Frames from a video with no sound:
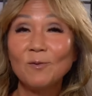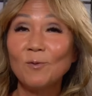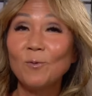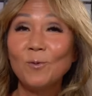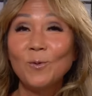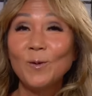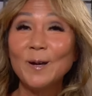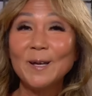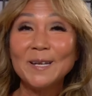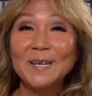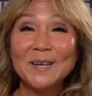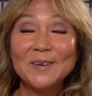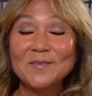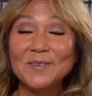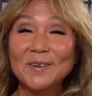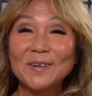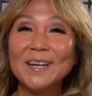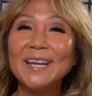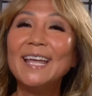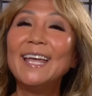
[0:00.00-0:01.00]

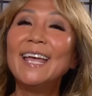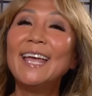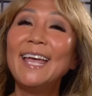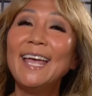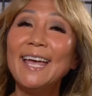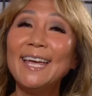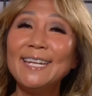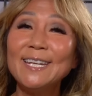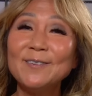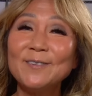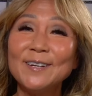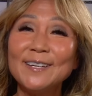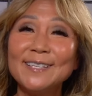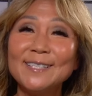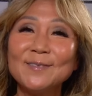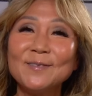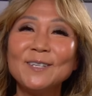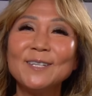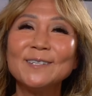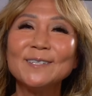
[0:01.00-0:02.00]
whatever.
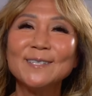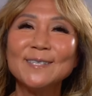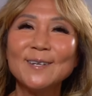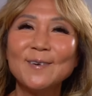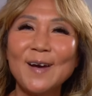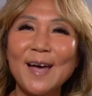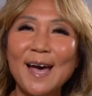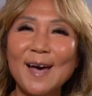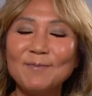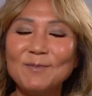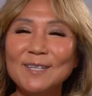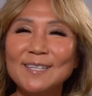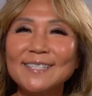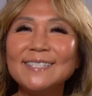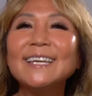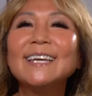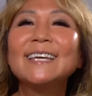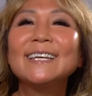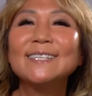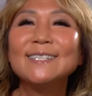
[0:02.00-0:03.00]
Anyways, we are so happy
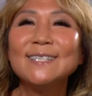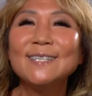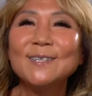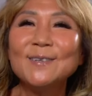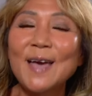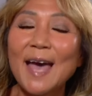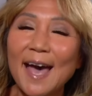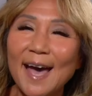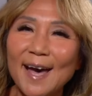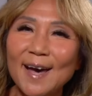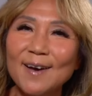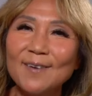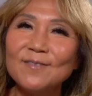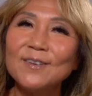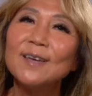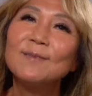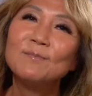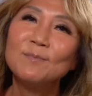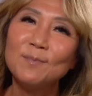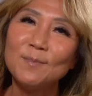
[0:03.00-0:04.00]
to have
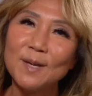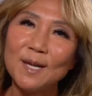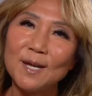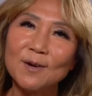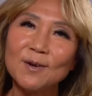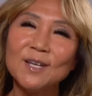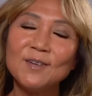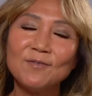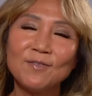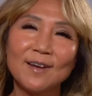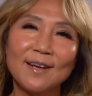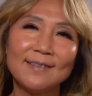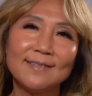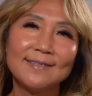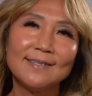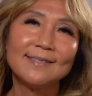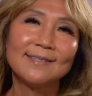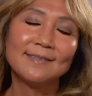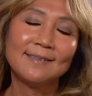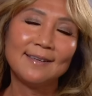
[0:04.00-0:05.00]
Mary
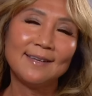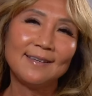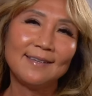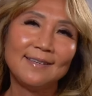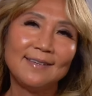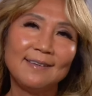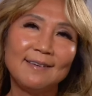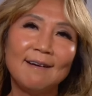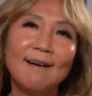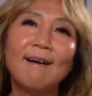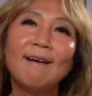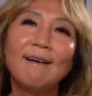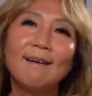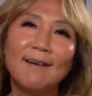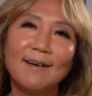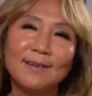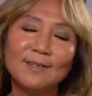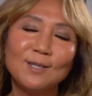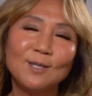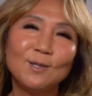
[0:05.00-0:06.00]
Frances Leahy
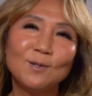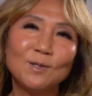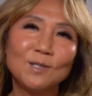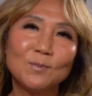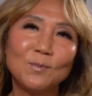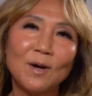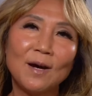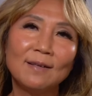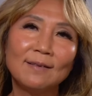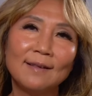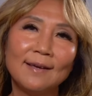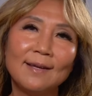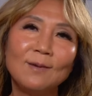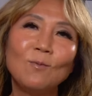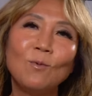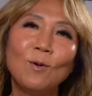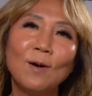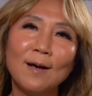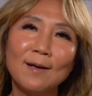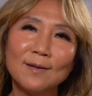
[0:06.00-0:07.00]
on Hue Spotlight.
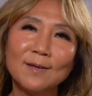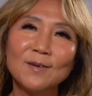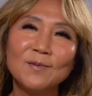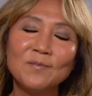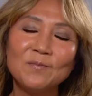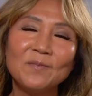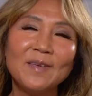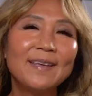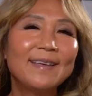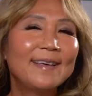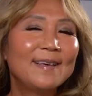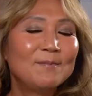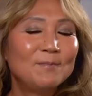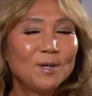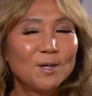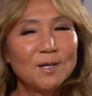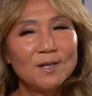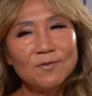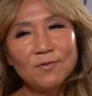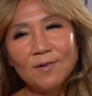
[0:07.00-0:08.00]
Welcome,
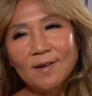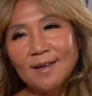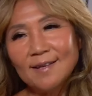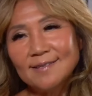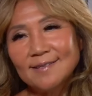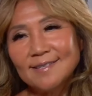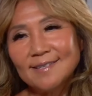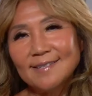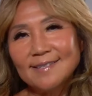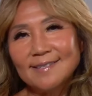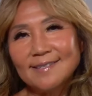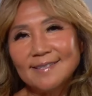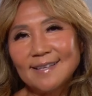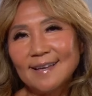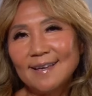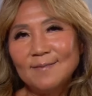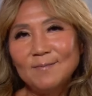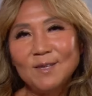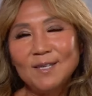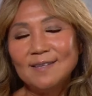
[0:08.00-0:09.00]
Mary Frances.
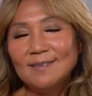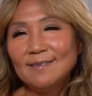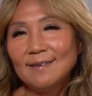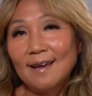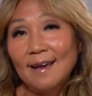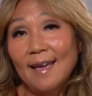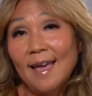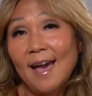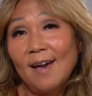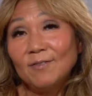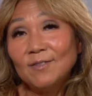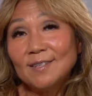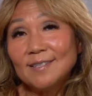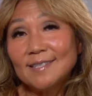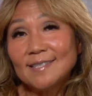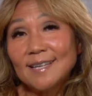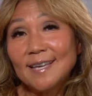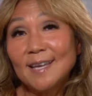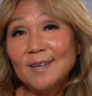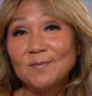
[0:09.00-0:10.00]
I mean, I have to
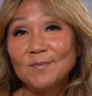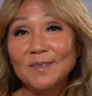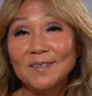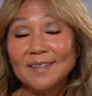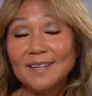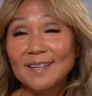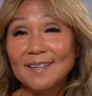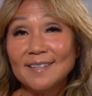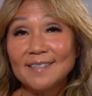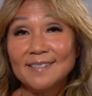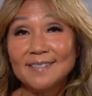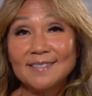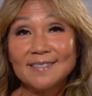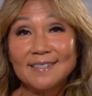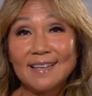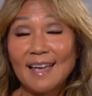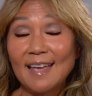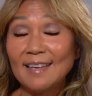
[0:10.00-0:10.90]
say it because